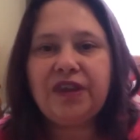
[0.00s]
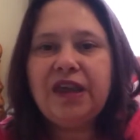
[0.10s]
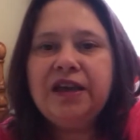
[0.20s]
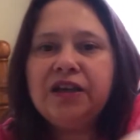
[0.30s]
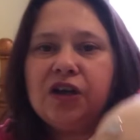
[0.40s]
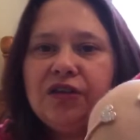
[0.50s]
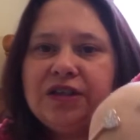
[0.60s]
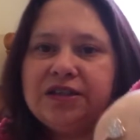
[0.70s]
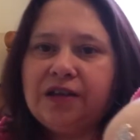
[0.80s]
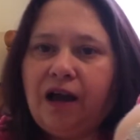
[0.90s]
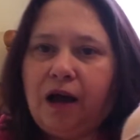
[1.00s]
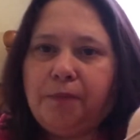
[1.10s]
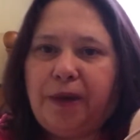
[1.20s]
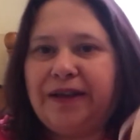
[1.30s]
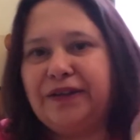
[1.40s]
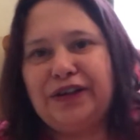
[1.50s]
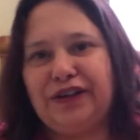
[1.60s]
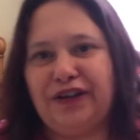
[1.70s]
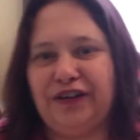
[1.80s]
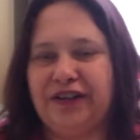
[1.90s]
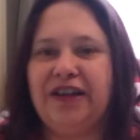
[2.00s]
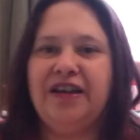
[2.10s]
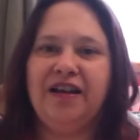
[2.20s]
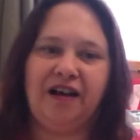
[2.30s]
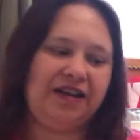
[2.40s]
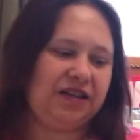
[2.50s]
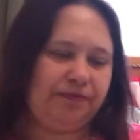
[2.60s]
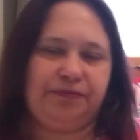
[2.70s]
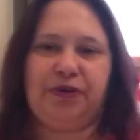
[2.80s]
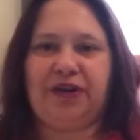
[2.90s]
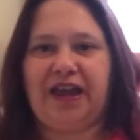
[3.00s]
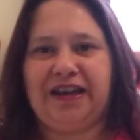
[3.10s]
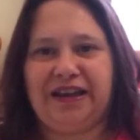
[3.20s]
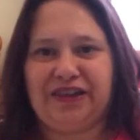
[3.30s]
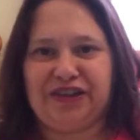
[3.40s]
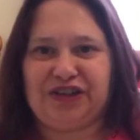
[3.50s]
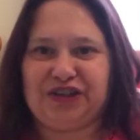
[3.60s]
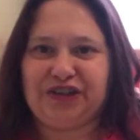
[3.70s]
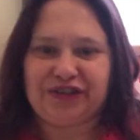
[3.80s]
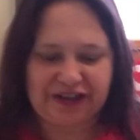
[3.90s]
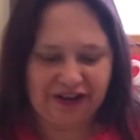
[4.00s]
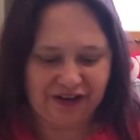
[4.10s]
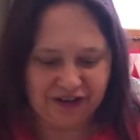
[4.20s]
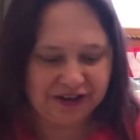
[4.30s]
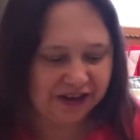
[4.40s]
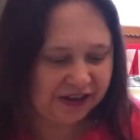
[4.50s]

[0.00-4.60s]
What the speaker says: And I've got this heart bangle on. I didn't put any of the jewellery on.